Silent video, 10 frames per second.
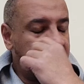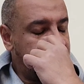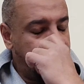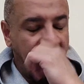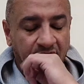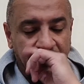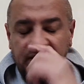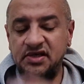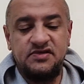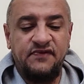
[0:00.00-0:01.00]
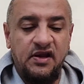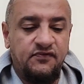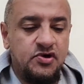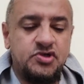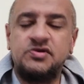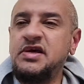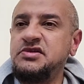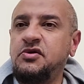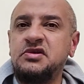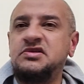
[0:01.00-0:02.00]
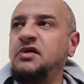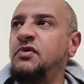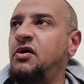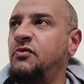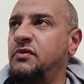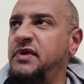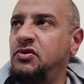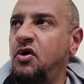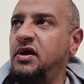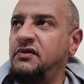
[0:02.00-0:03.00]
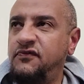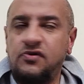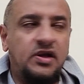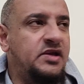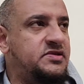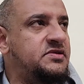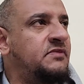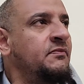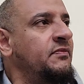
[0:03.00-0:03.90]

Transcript: al-jama'ah, but it's very virtuous. As you can see, we've been talking for nights